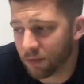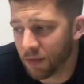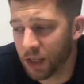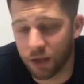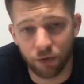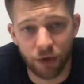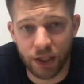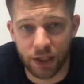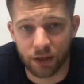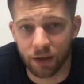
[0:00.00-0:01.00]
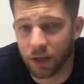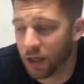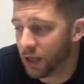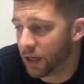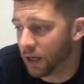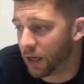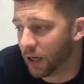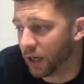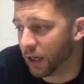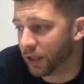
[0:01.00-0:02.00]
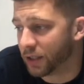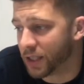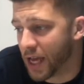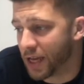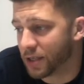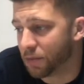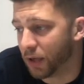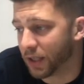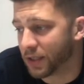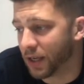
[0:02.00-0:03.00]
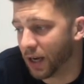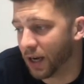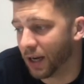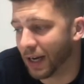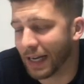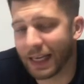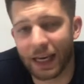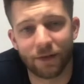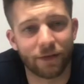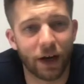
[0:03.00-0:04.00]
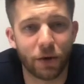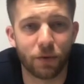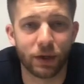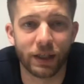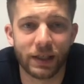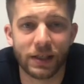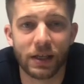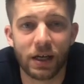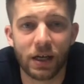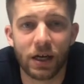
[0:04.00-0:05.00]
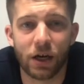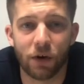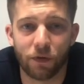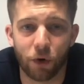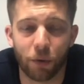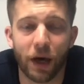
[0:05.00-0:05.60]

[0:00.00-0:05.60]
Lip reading: in recent days, but I can't find one that's affordable.